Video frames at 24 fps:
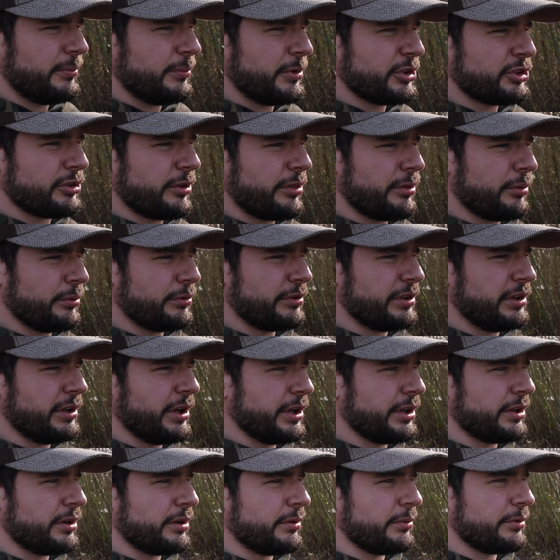which I thought was a
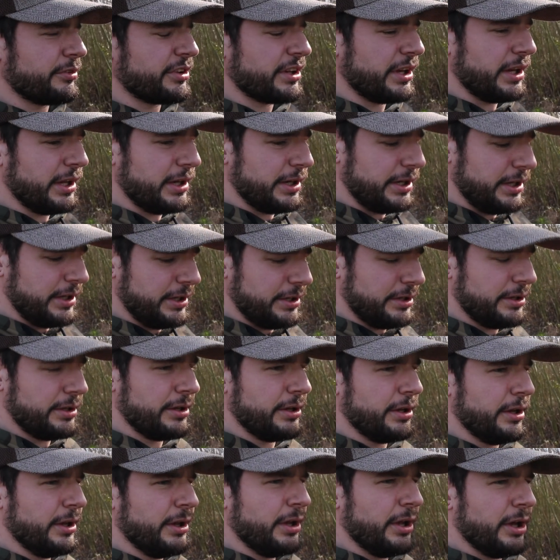liner, was clearly
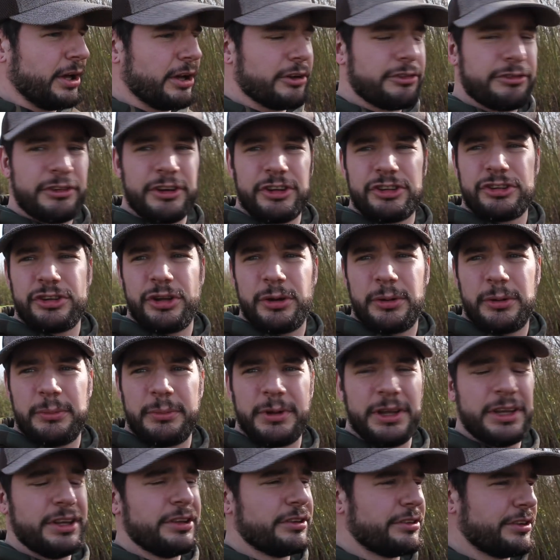a fish doing
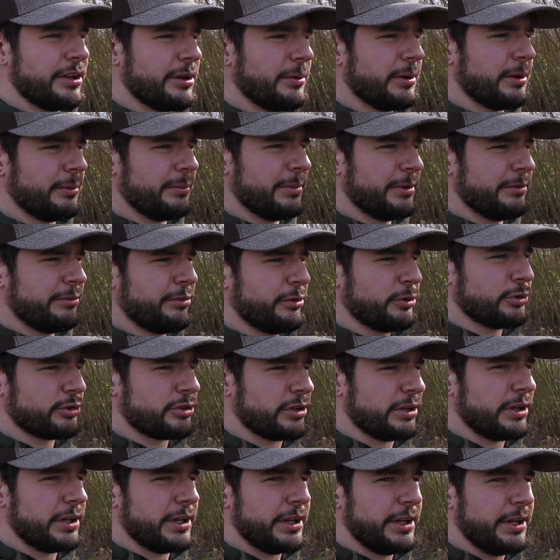me. So
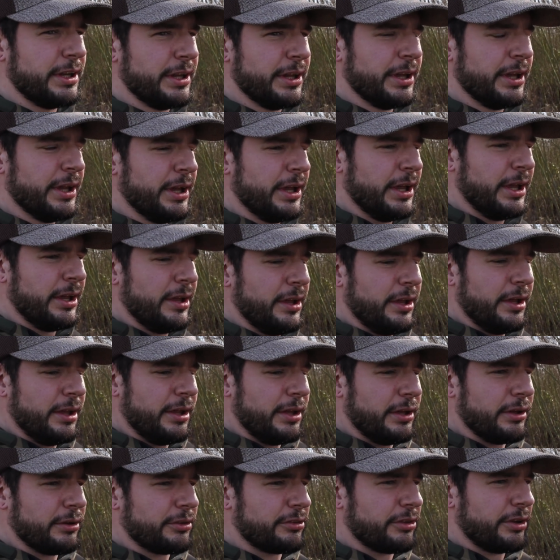unfortunately,
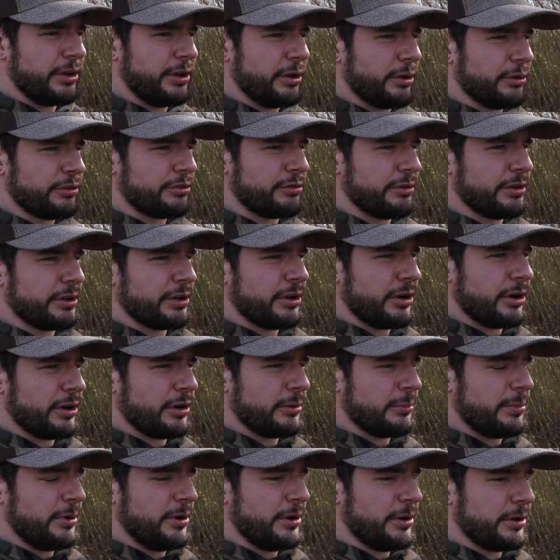looks like the odds are in the
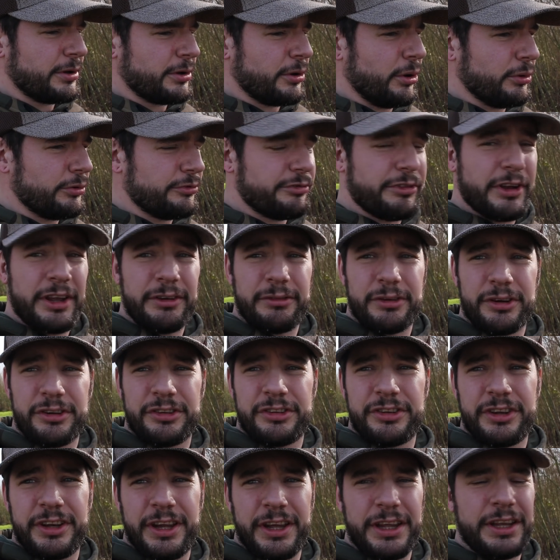carp. God
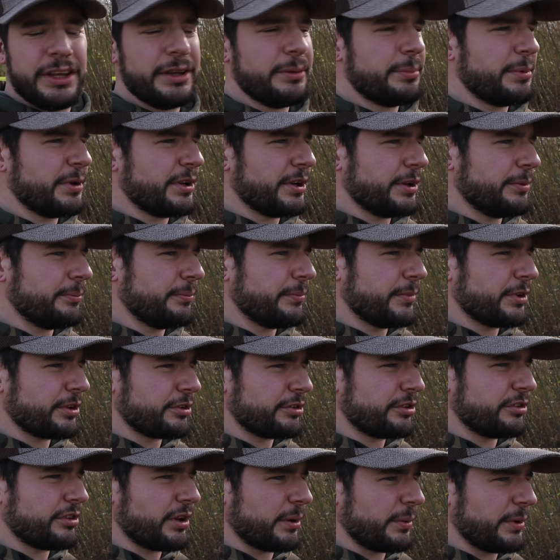favours today, but that's
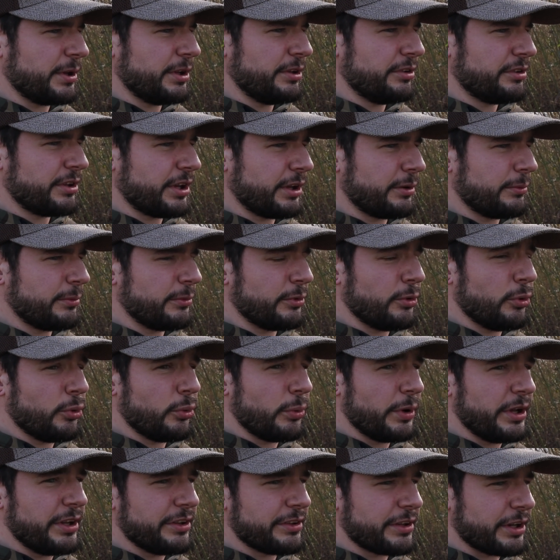just how it is. Can't
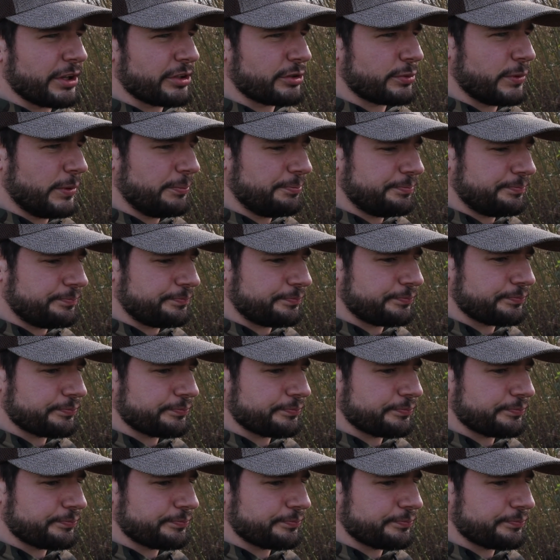always catch one.